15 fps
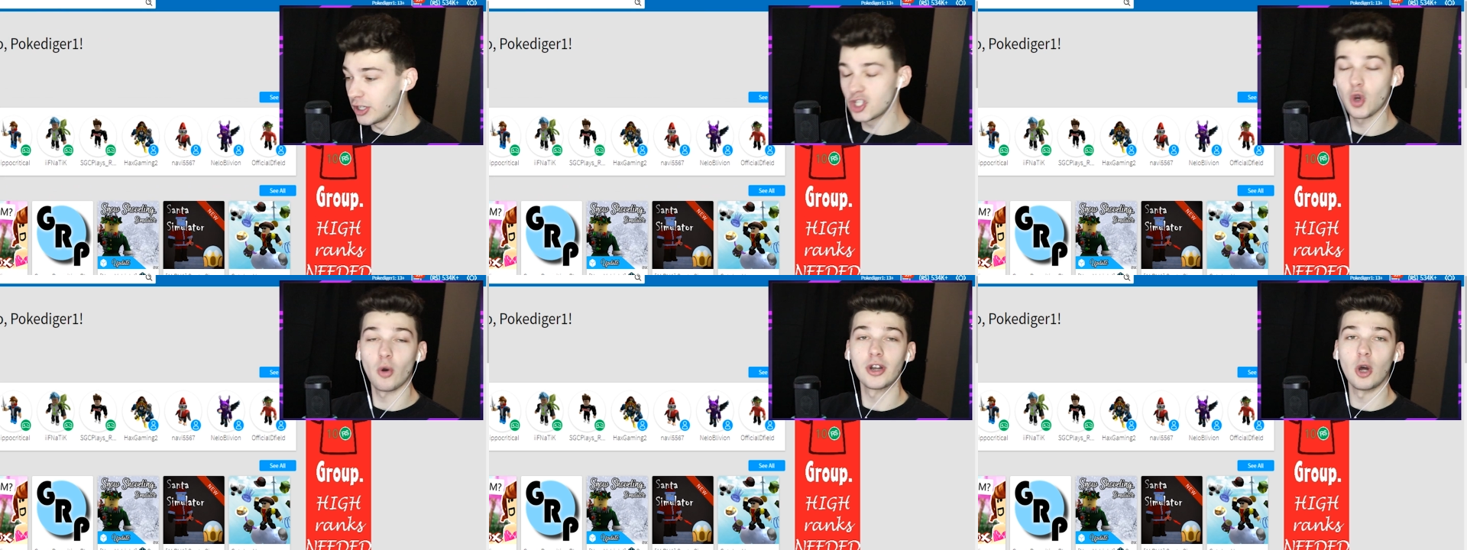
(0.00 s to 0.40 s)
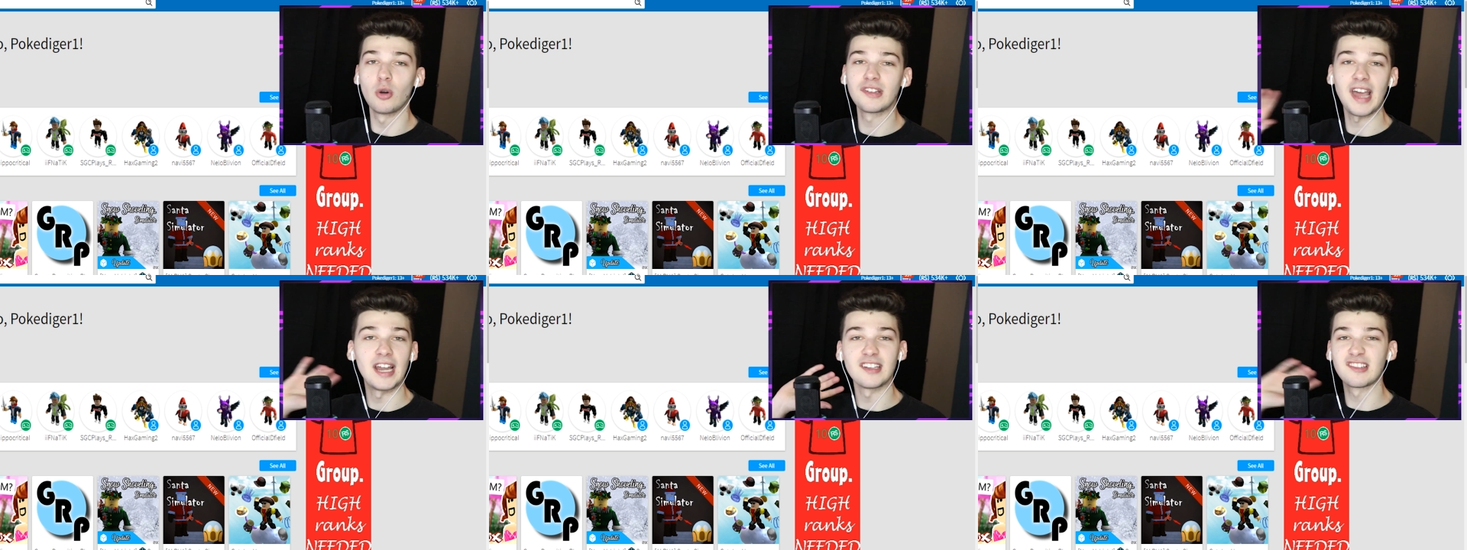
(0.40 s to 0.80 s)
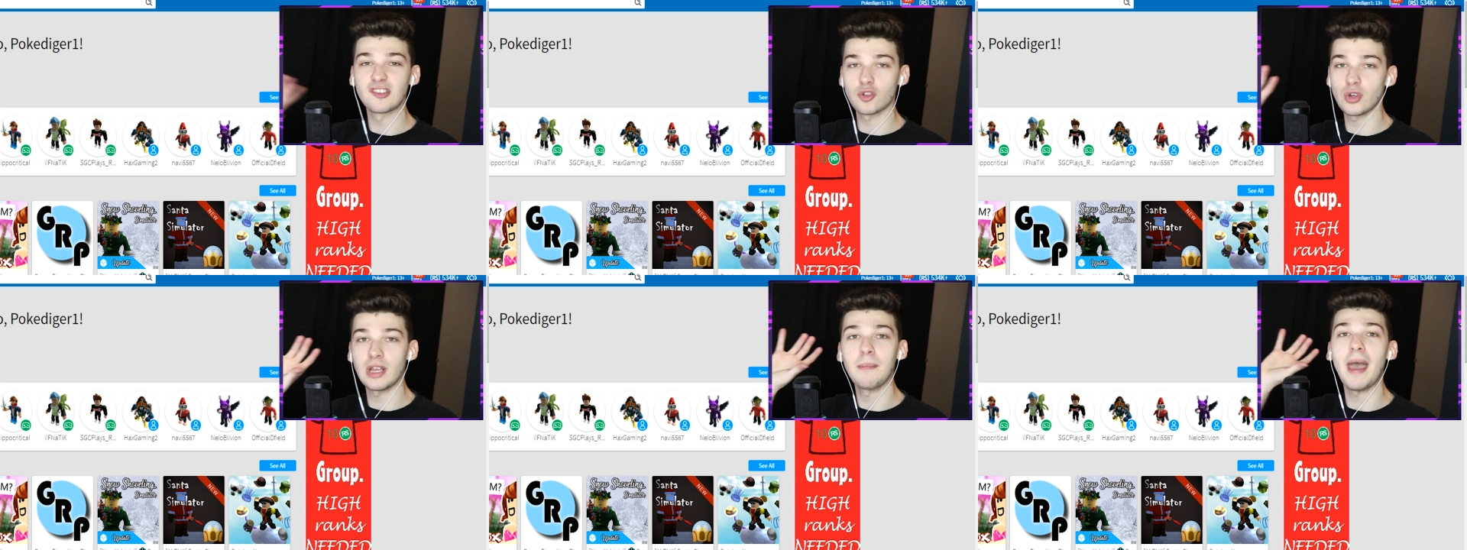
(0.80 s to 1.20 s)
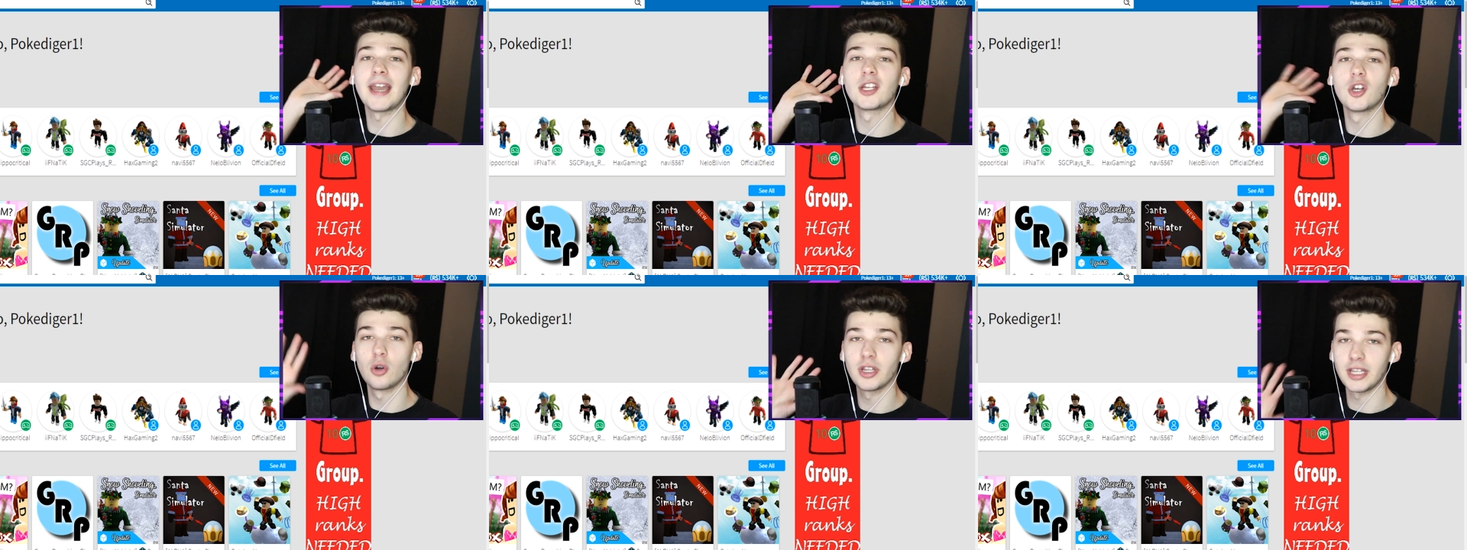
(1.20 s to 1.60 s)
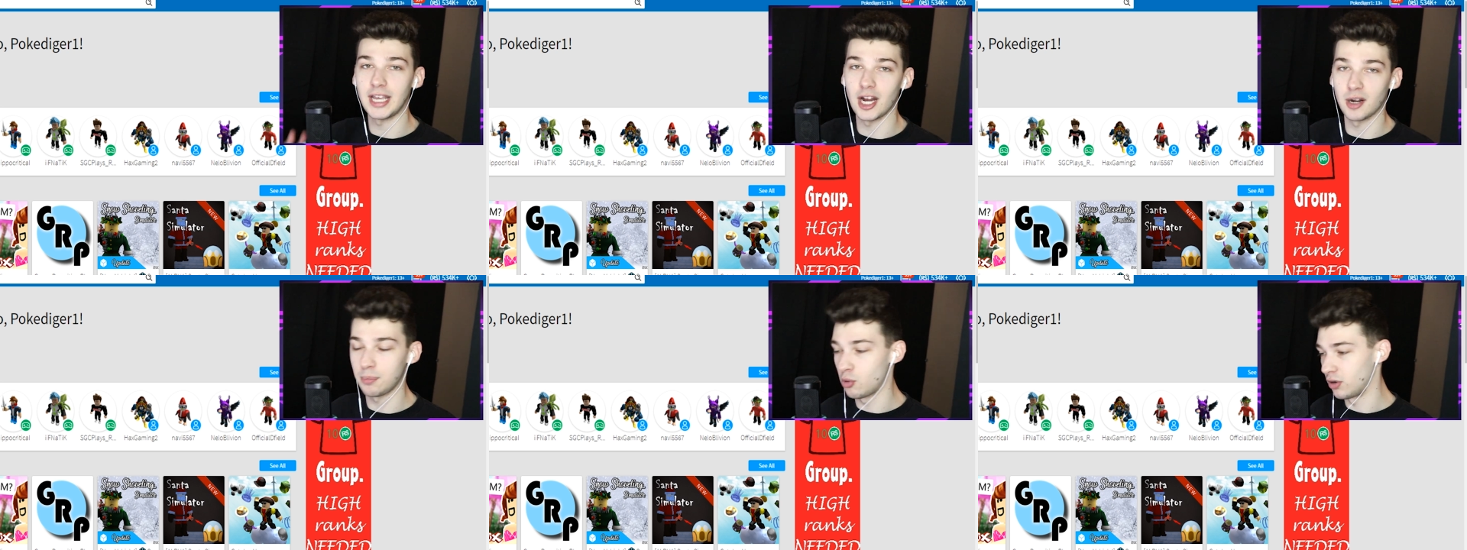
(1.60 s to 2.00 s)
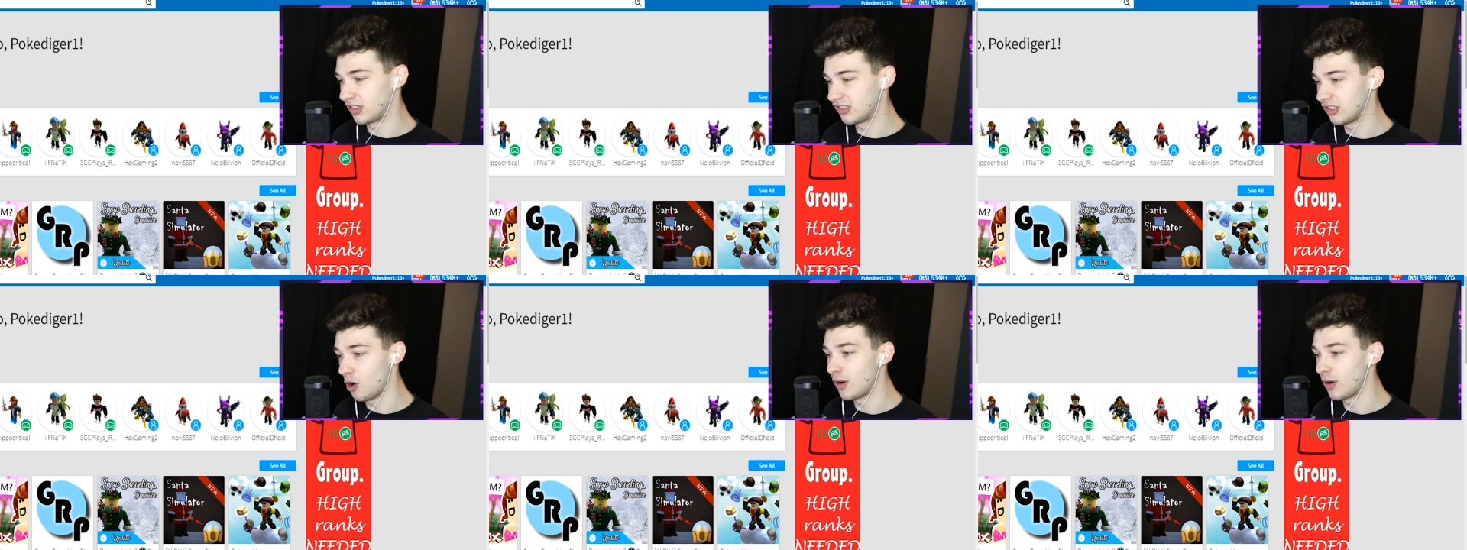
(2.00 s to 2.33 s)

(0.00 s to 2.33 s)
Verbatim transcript: short notice, had to stream and go to the airport. So